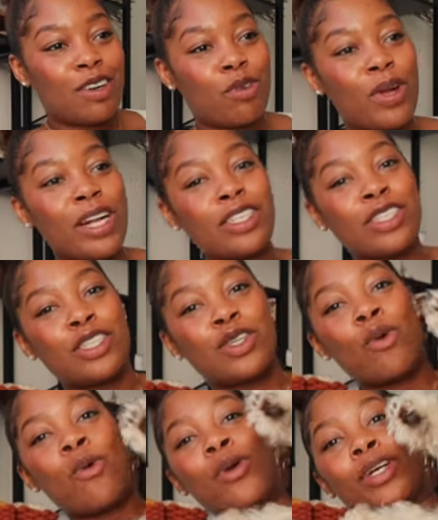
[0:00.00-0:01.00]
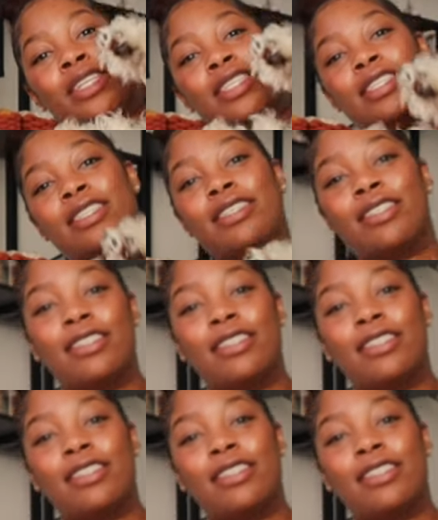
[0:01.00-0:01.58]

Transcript: Where's the toys?